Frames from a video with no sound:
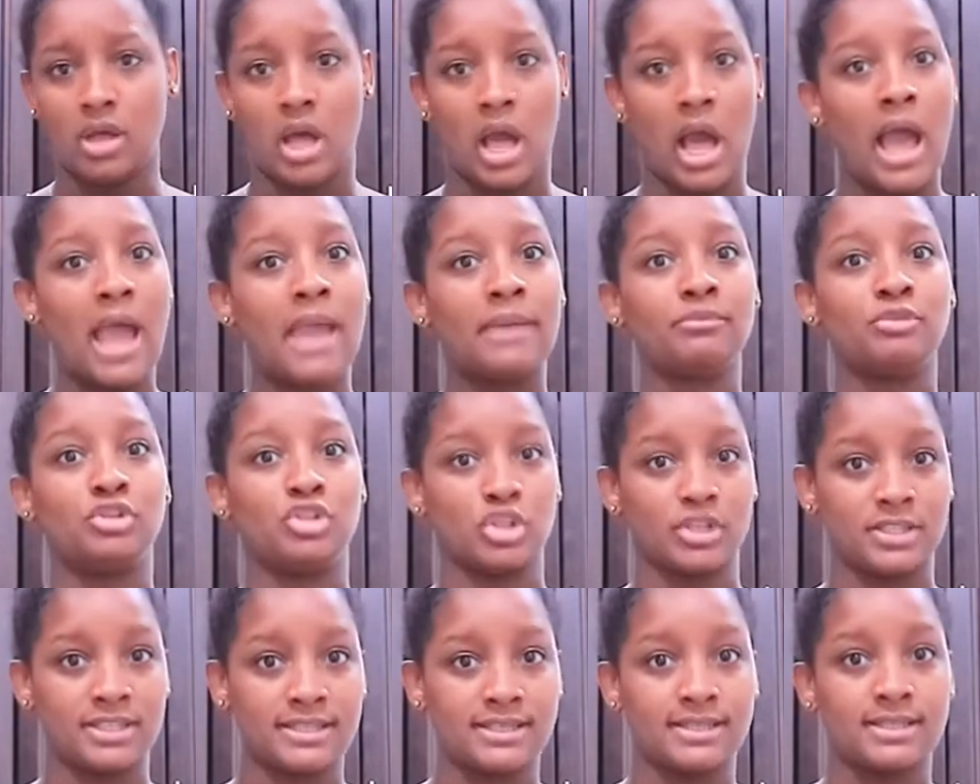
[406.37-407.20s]
I'm
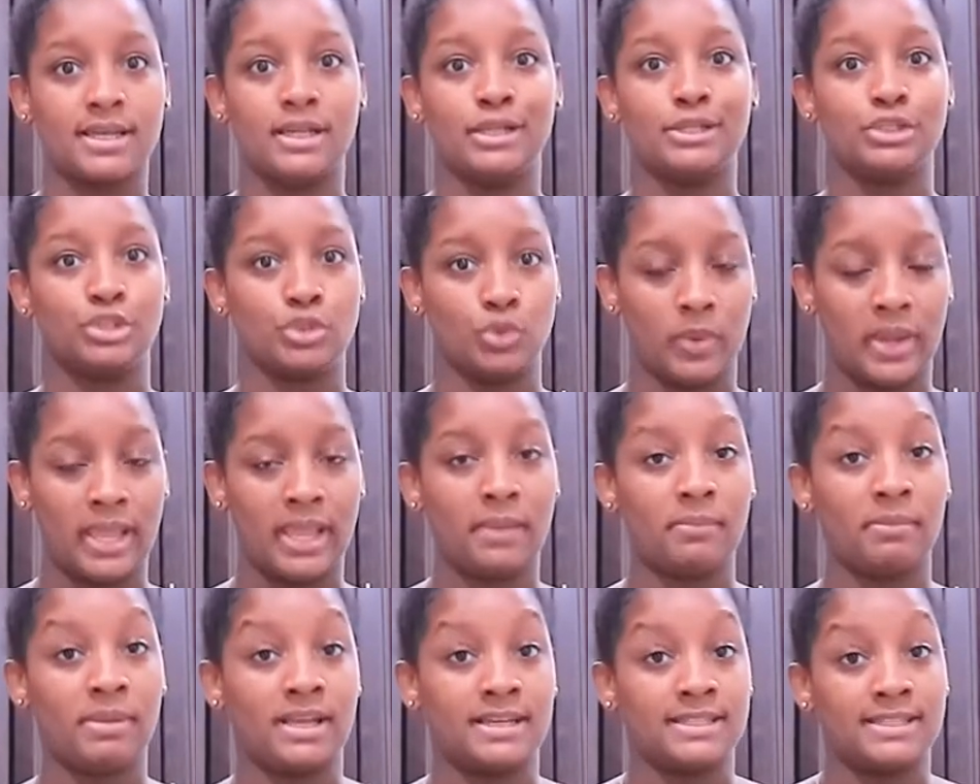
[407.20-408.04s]
just doing
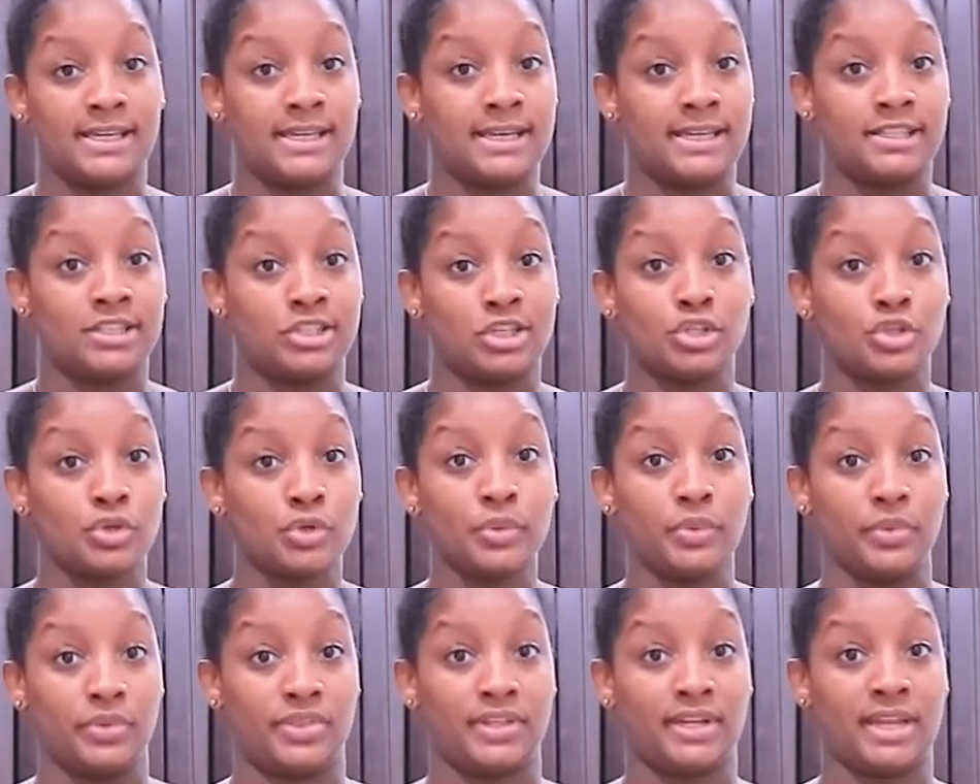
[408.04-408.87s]
it because it is the
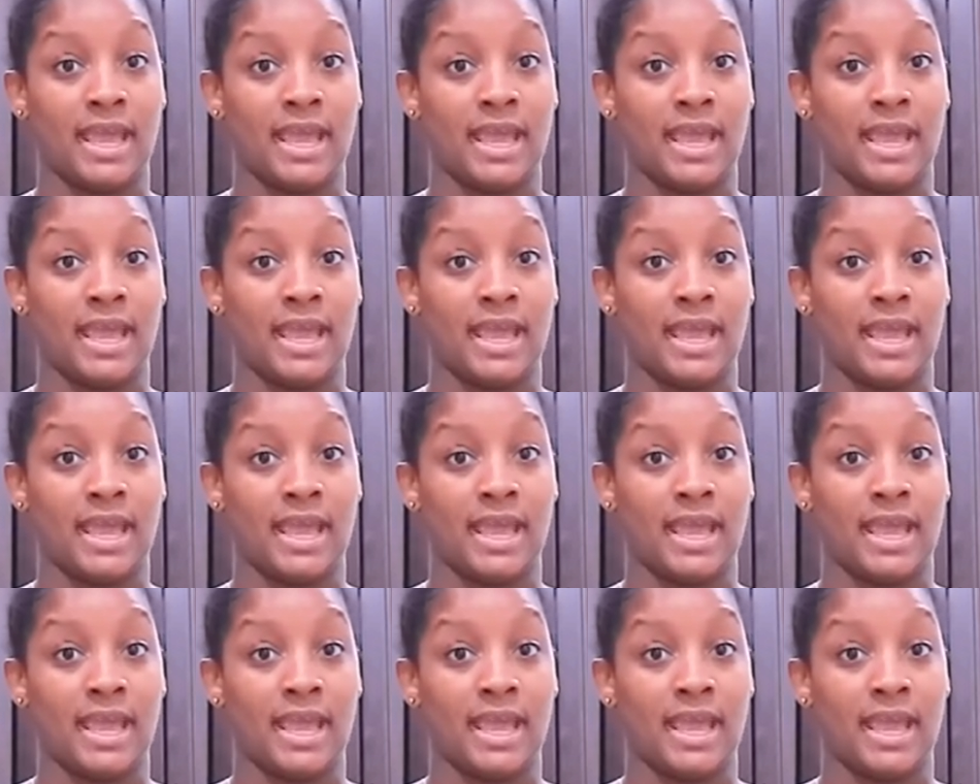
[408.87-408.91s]
truth.